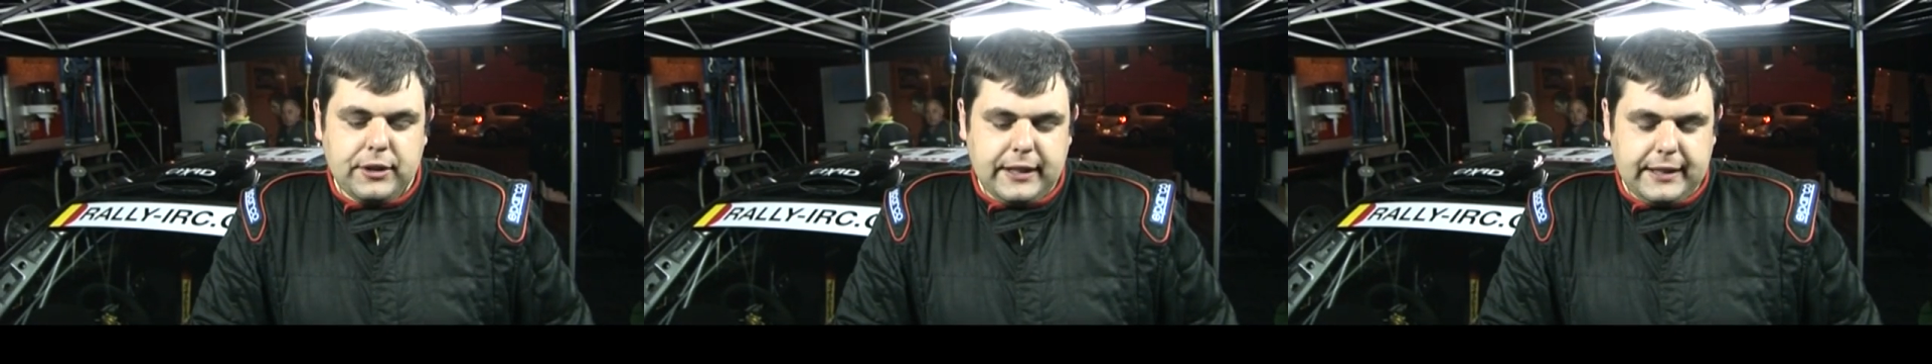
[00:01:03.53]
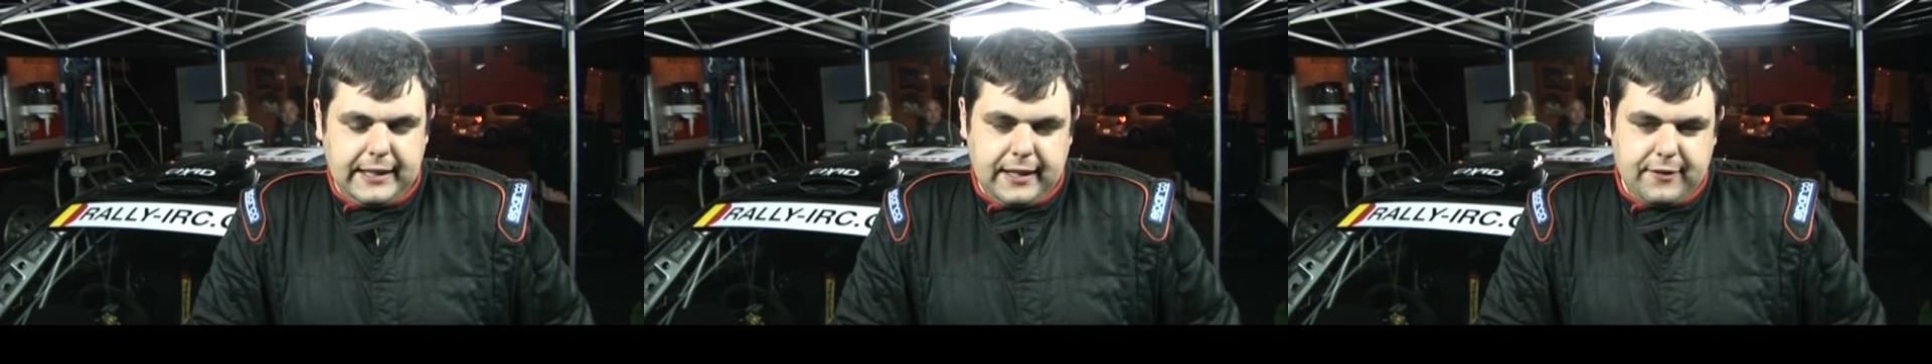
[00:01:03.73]

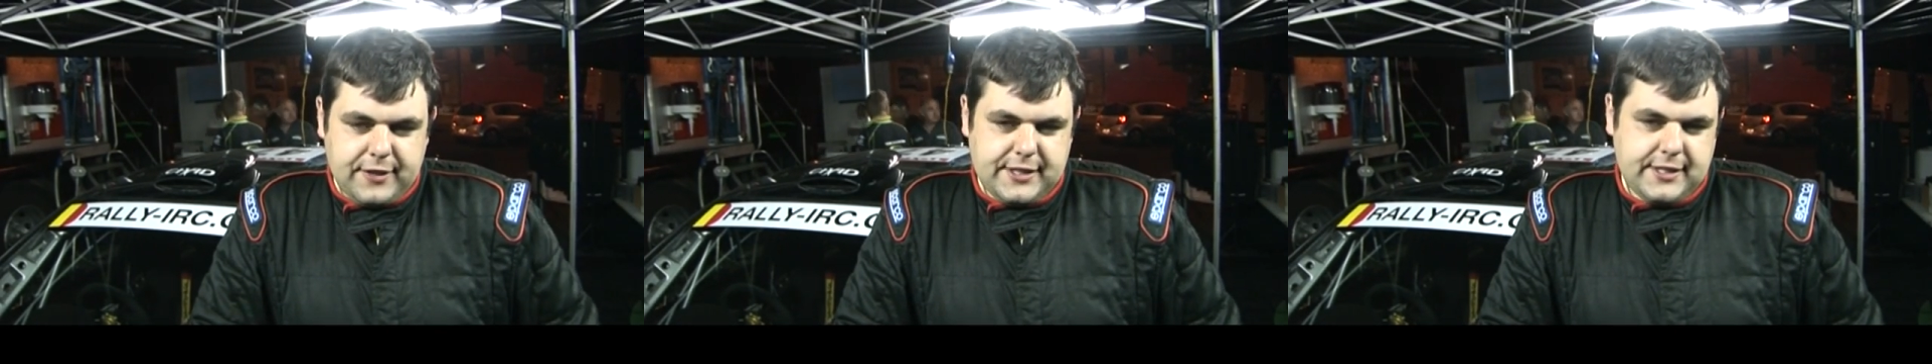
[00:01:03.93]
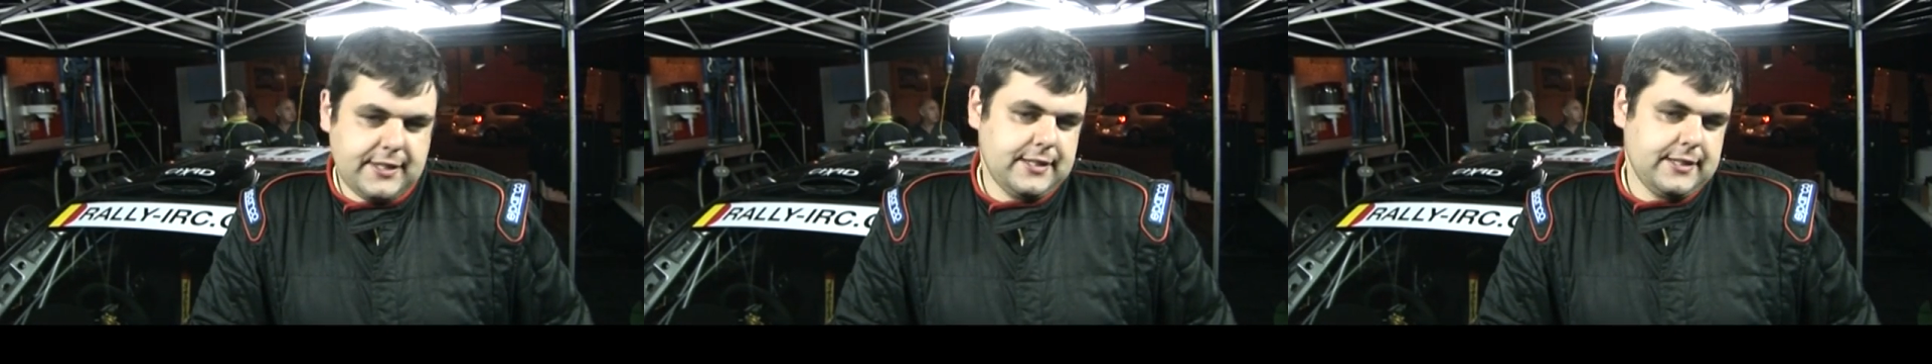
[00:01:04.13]
but it
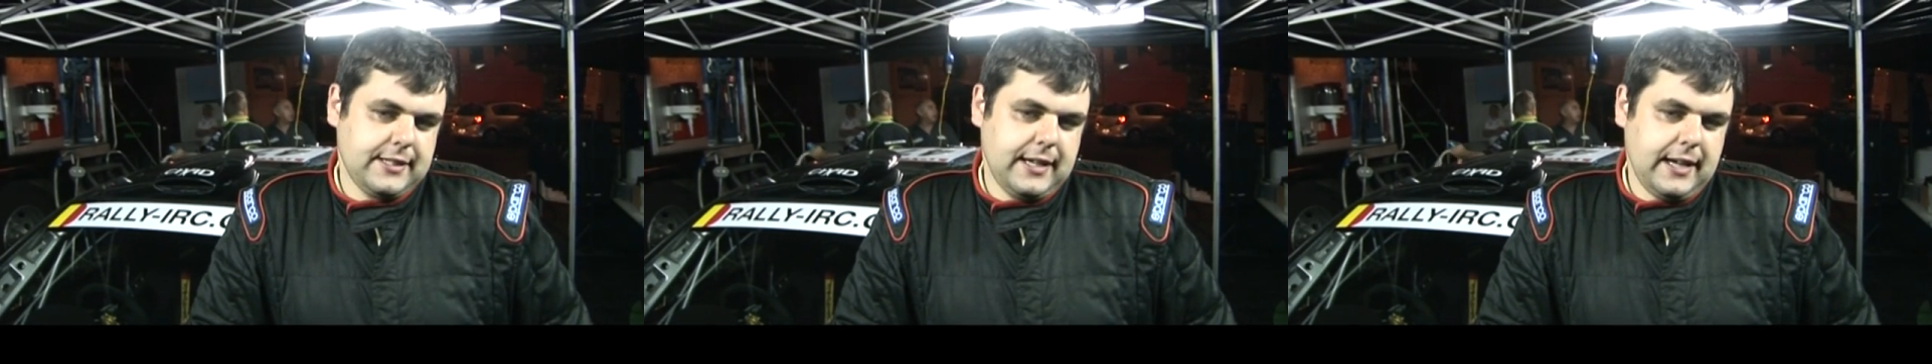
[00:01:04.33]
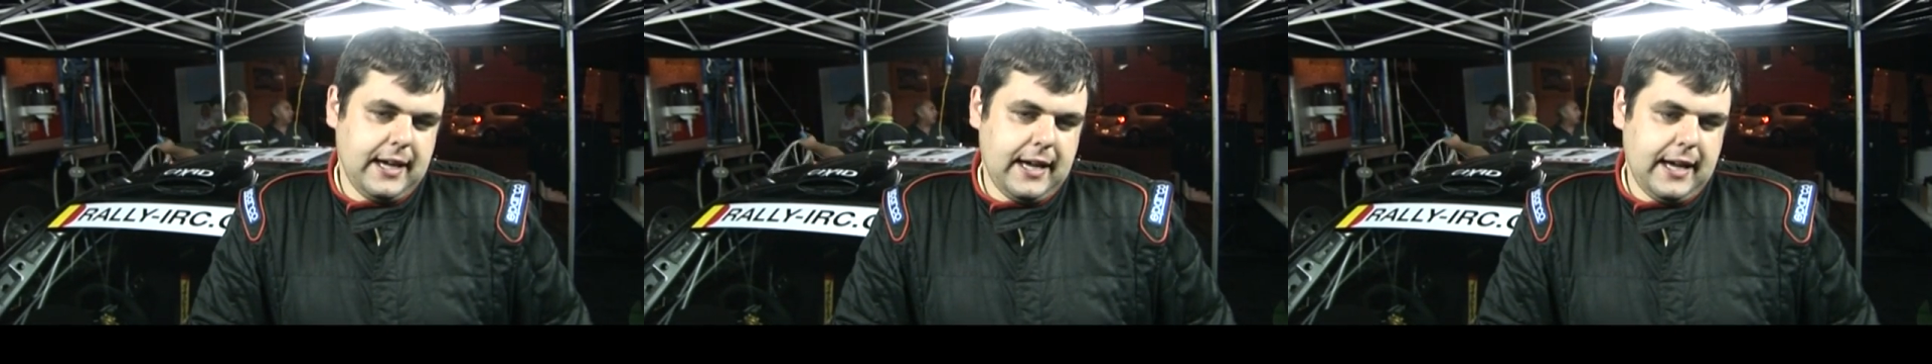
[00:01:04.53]
gave us
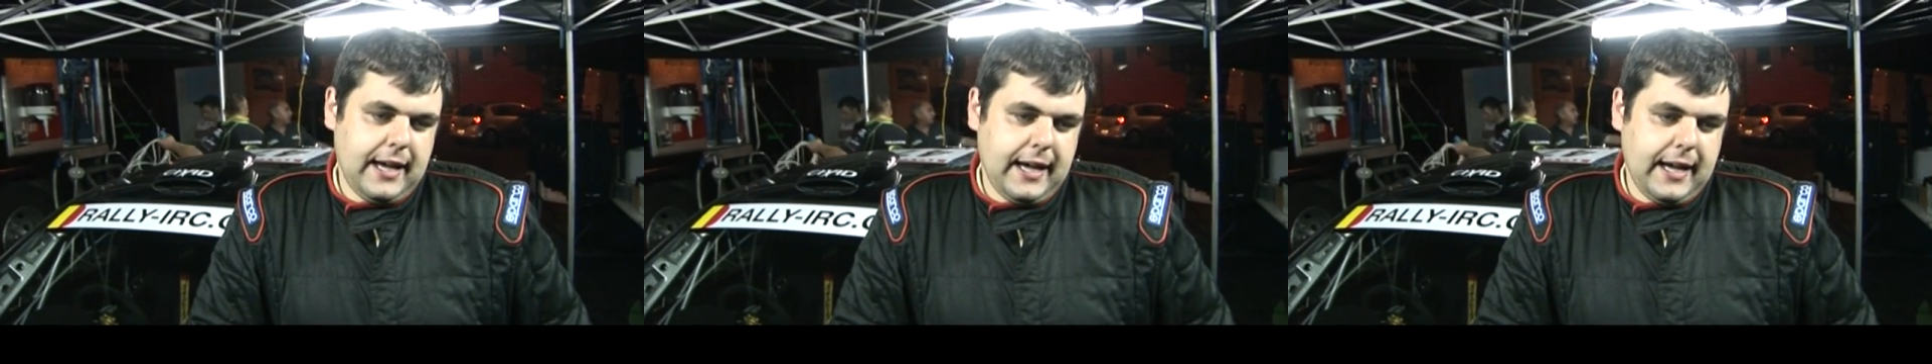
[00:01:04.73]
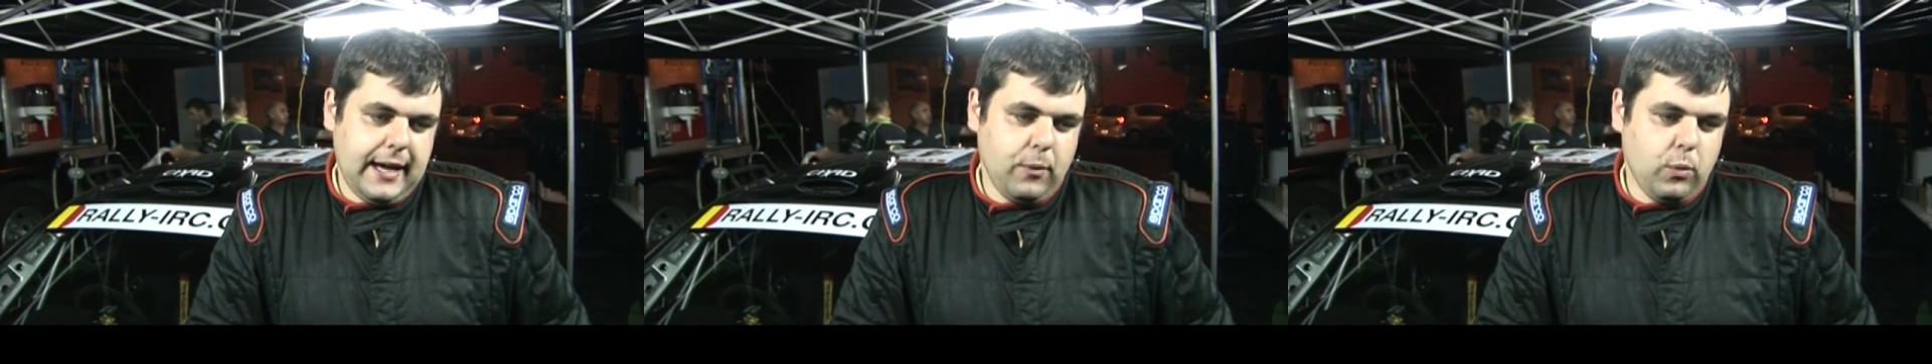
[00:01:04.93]

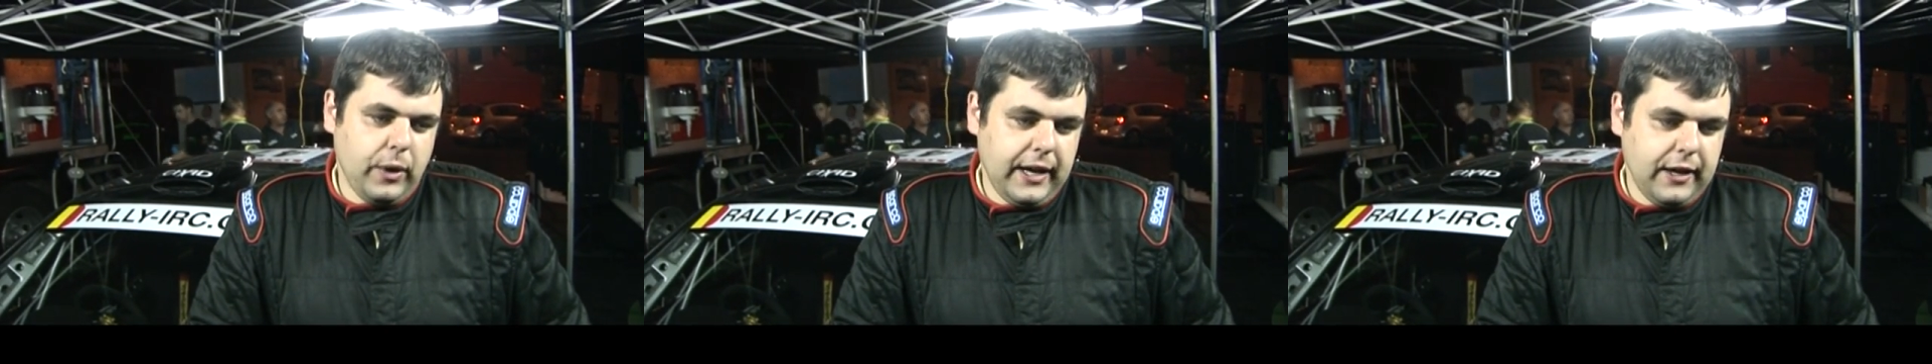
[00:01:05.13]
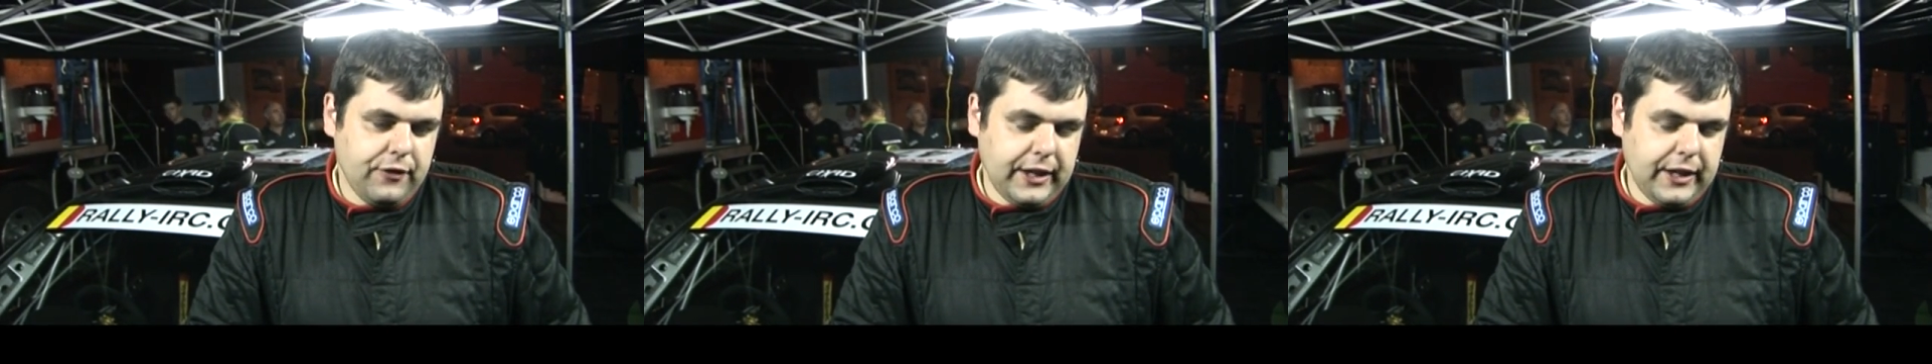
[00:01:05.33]
a